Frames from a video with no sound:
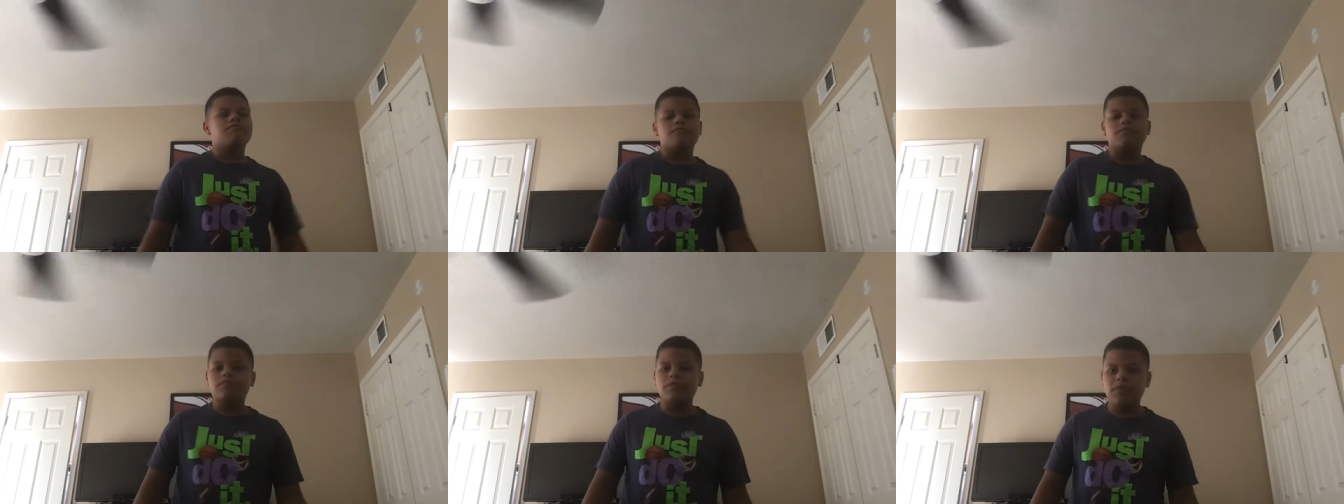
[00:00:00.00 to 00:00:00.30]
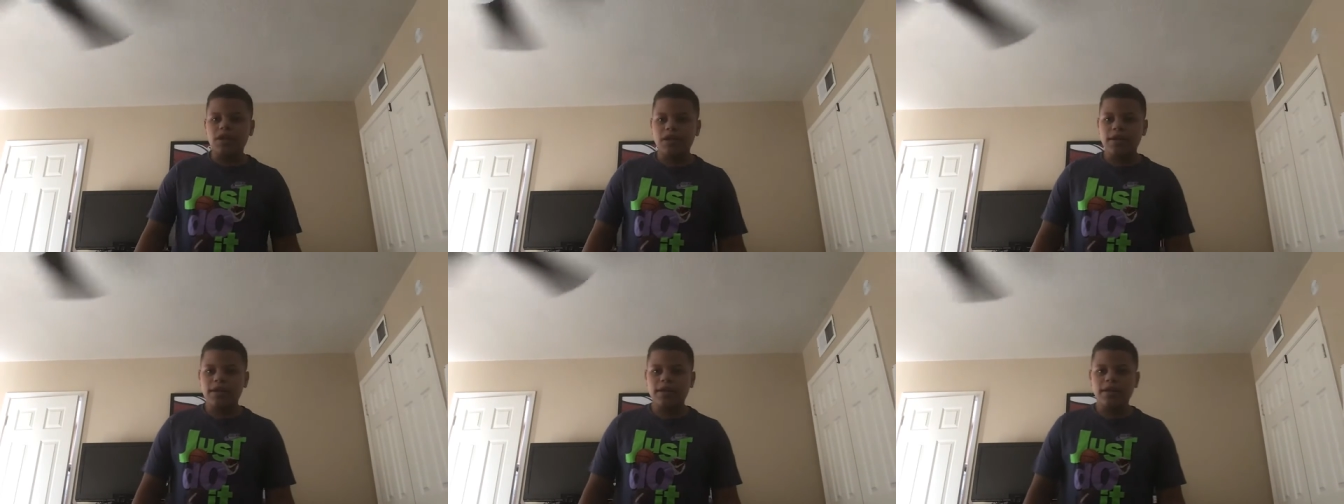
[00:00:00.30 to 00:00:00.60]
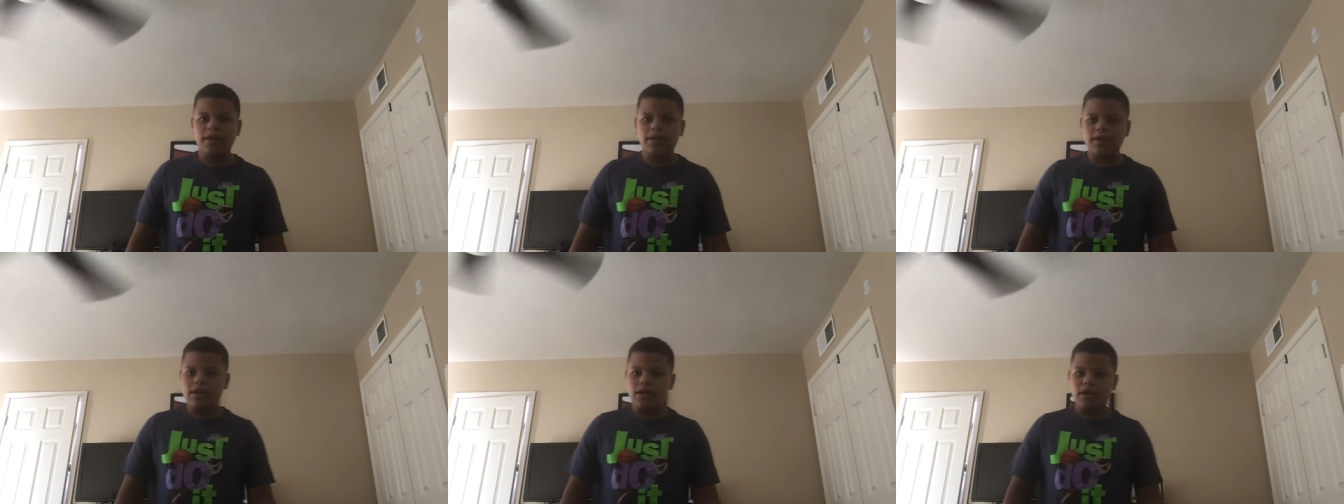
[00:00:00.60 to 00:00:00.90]

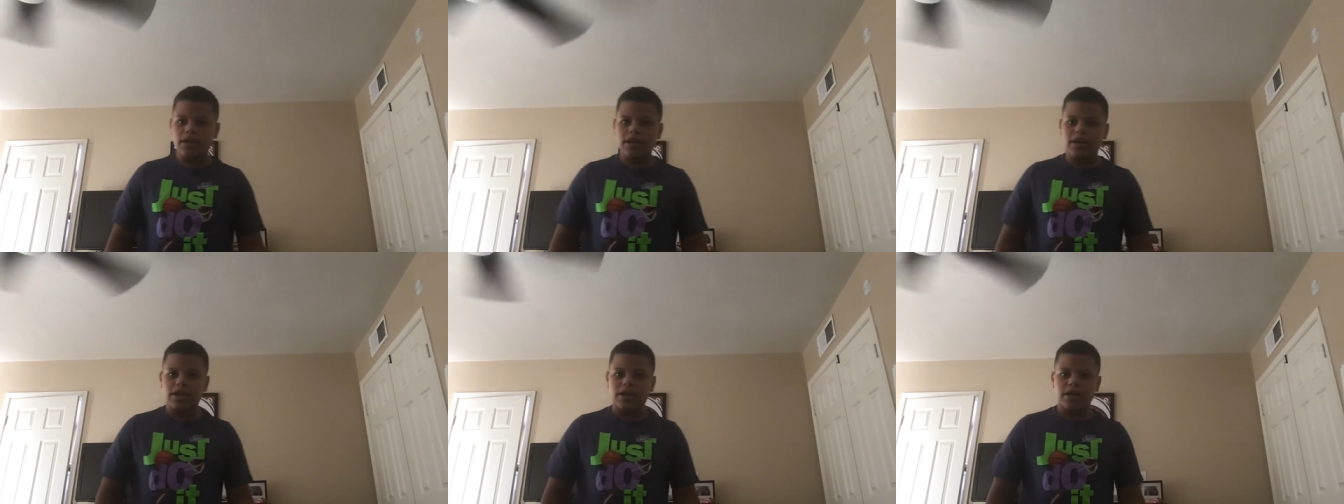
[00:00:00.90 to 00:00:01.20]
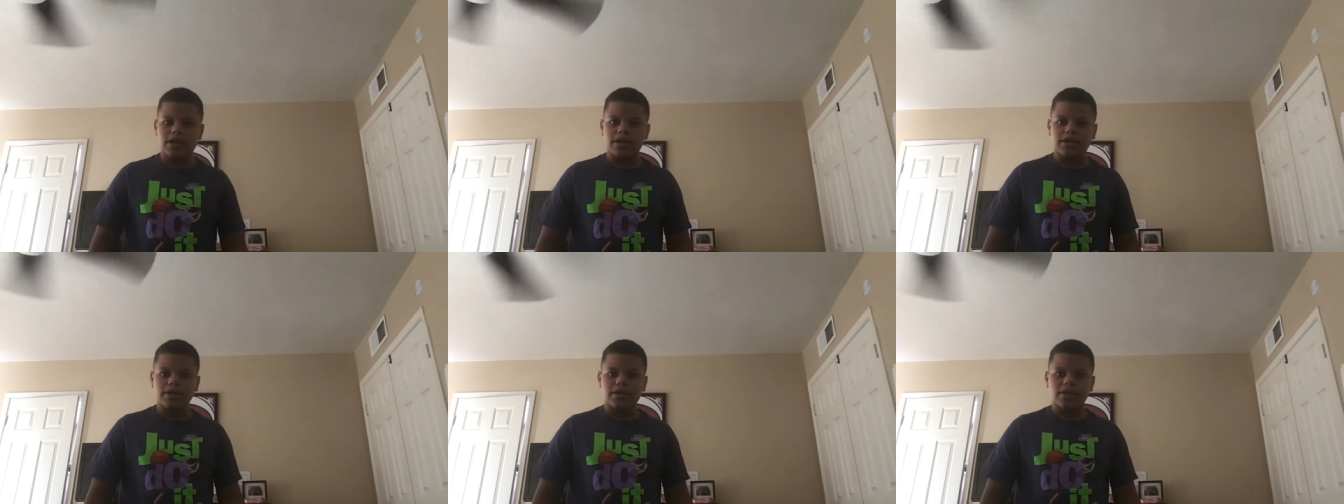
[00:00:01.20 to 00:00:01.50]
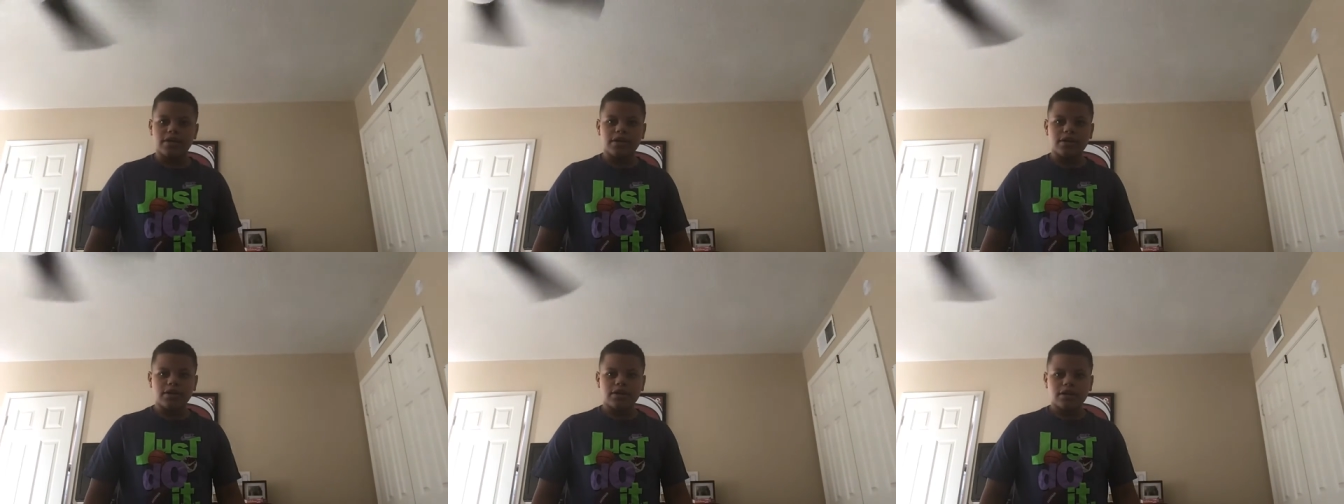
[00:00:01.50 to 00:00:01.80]
me
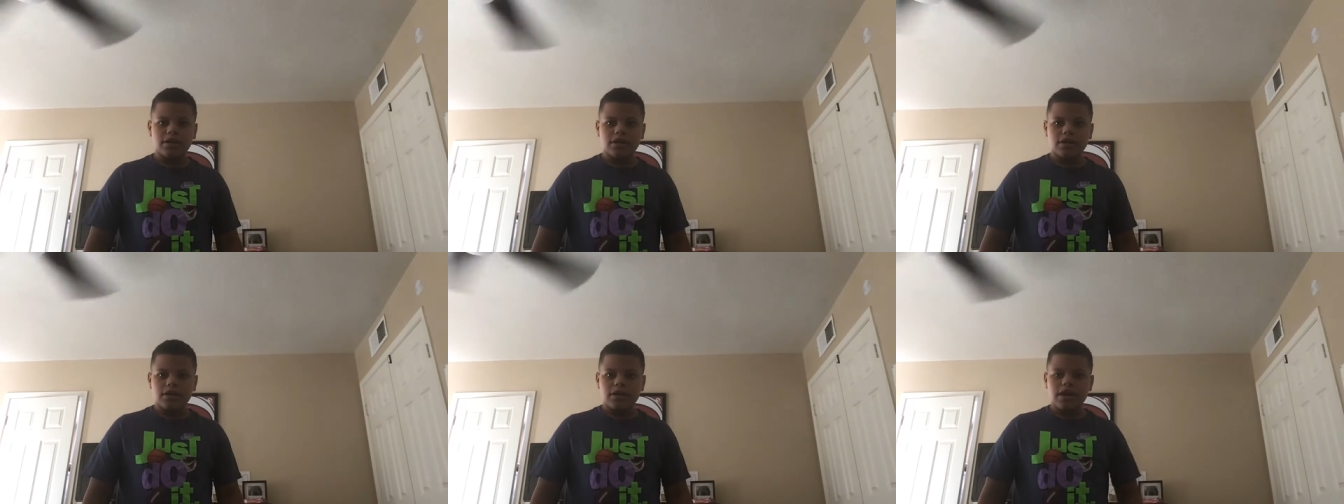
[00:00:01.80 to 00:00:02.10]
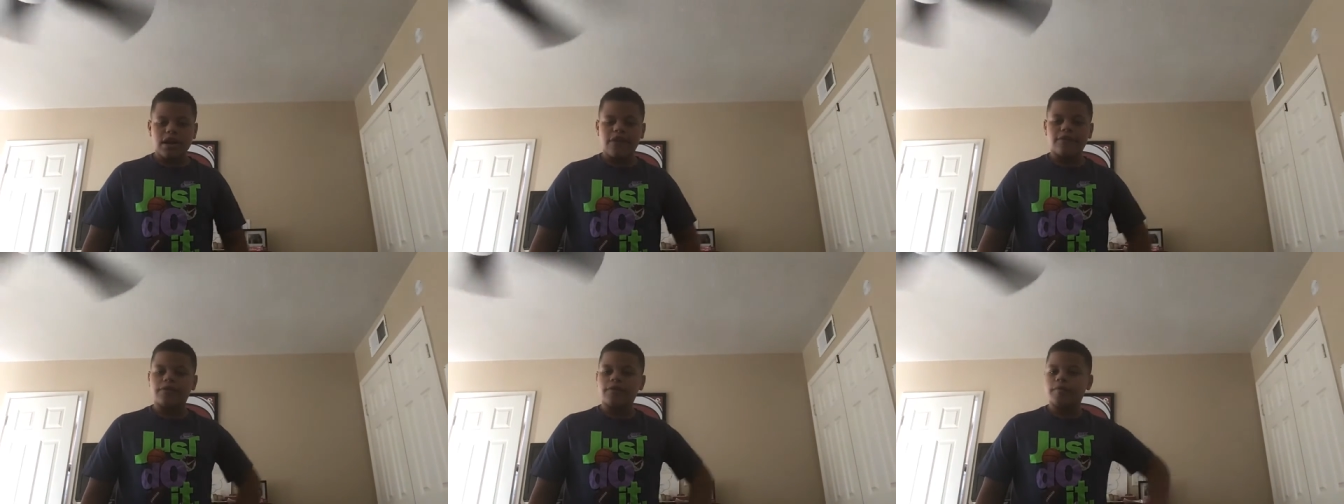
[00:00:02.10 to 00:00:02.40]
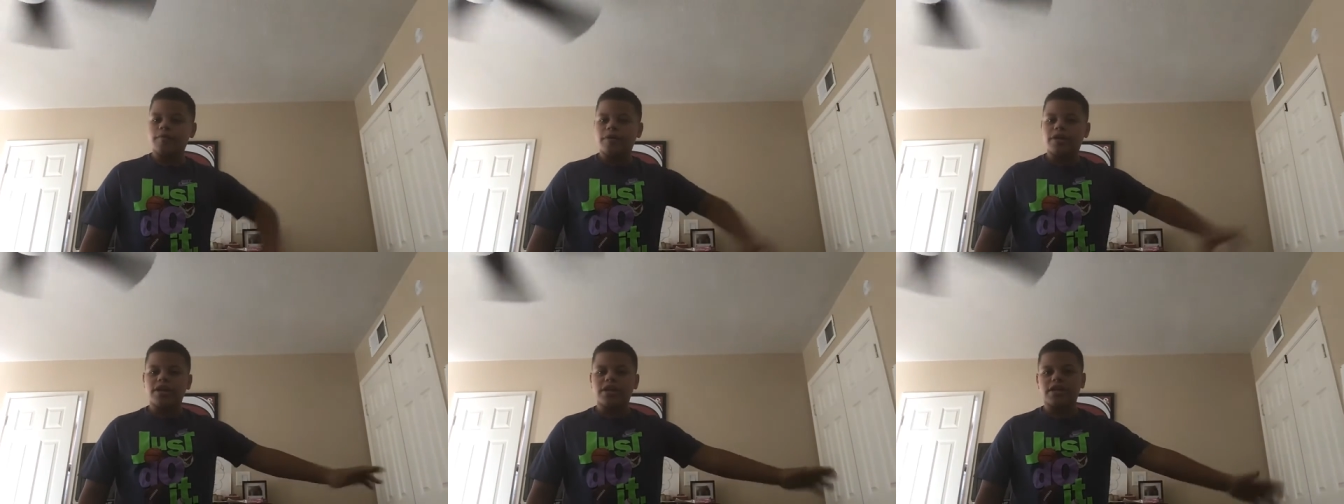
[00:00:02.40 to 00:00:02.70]
and
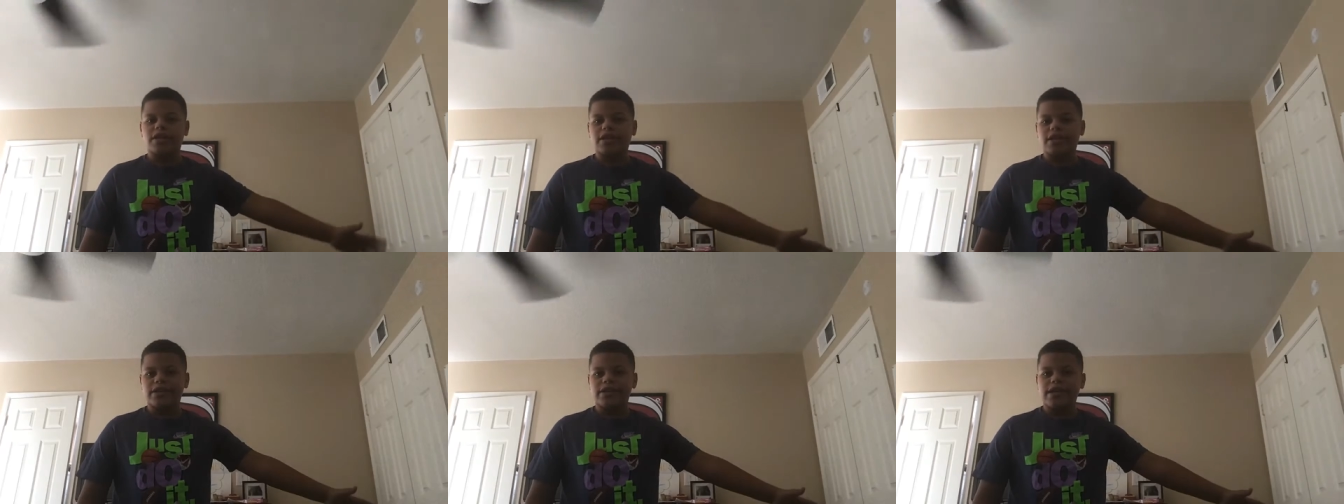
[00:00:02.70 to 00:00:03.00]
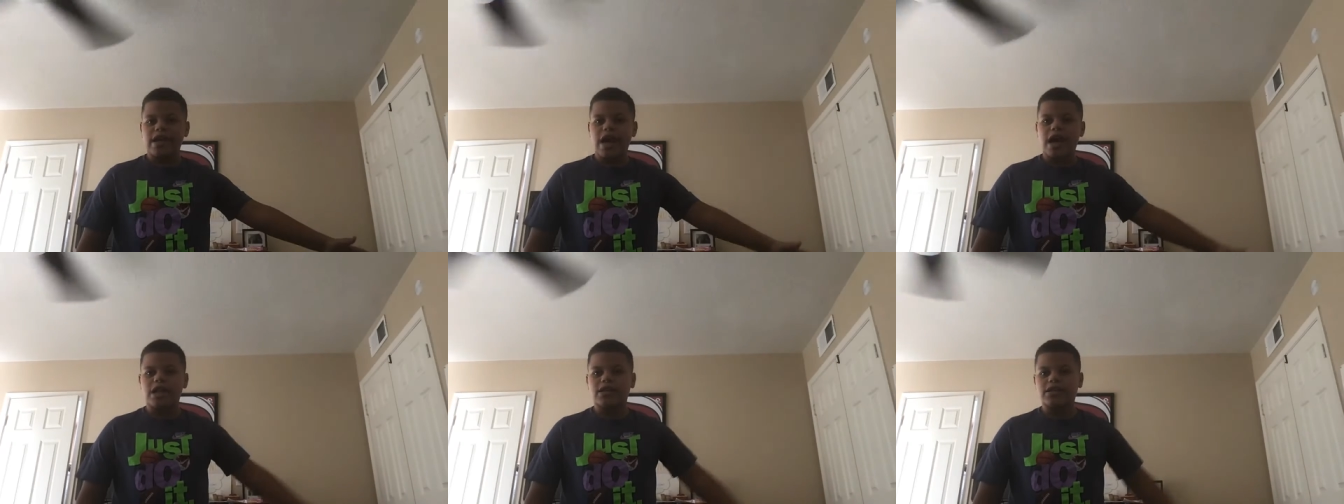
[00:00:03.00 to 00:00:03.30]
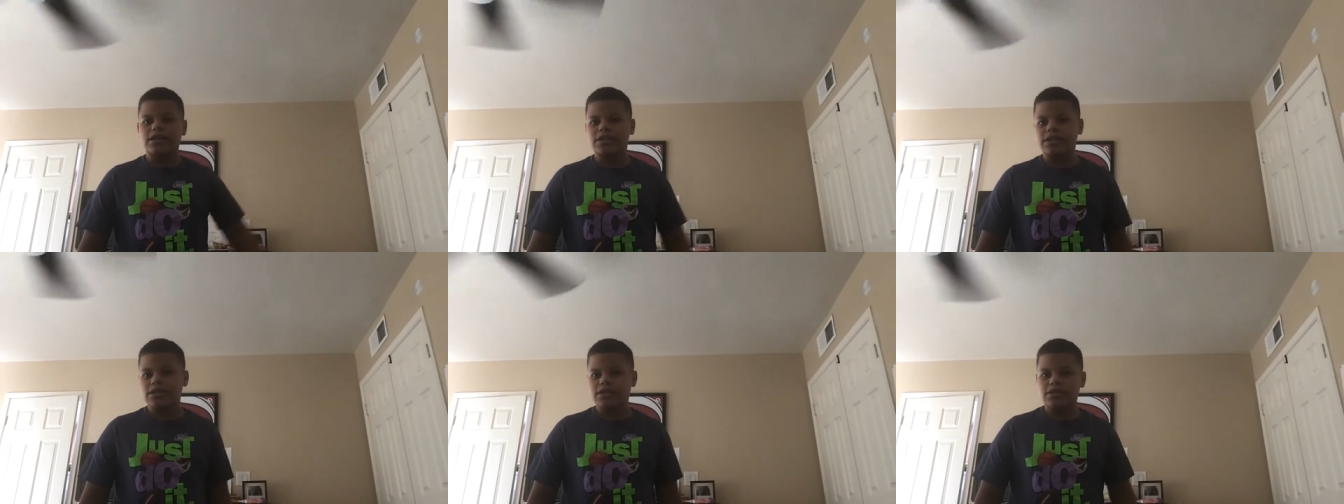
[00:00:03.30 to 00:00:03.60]
everybody in
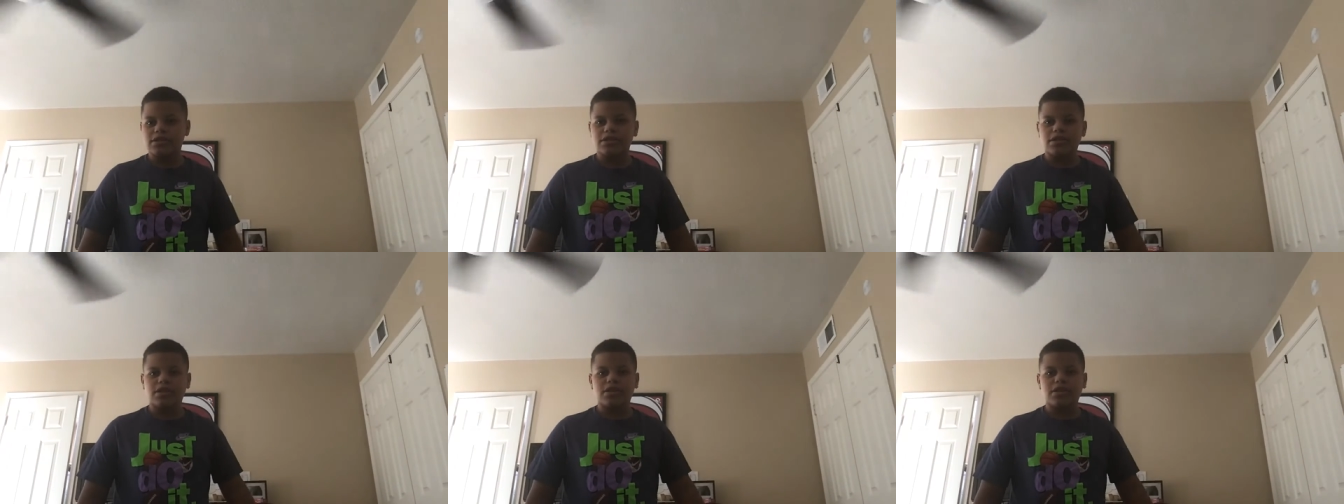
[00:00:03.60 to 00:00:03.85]
Dallas